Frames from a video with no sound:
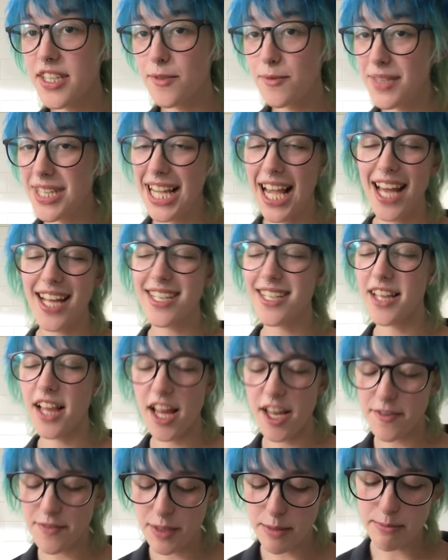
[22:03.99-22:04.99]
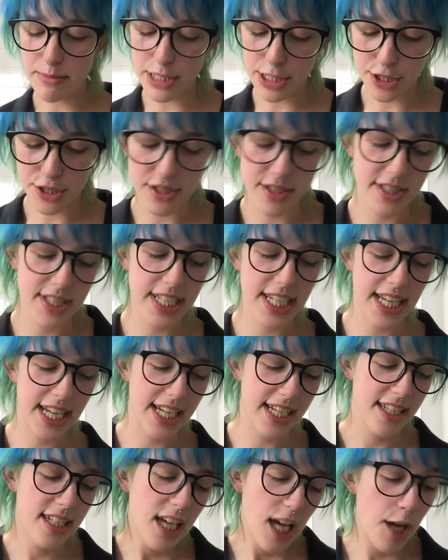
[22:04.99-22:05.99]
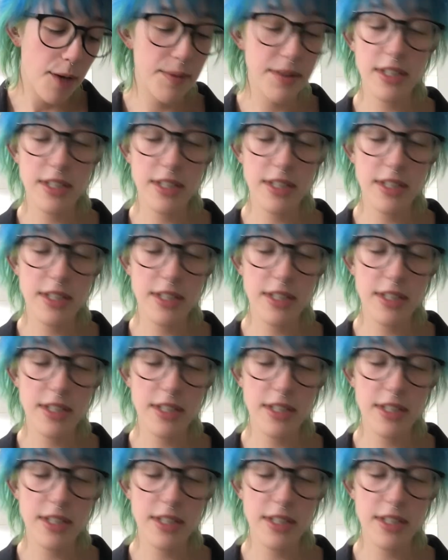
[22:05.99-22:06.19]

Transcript: we had a lot of ambitions today, and we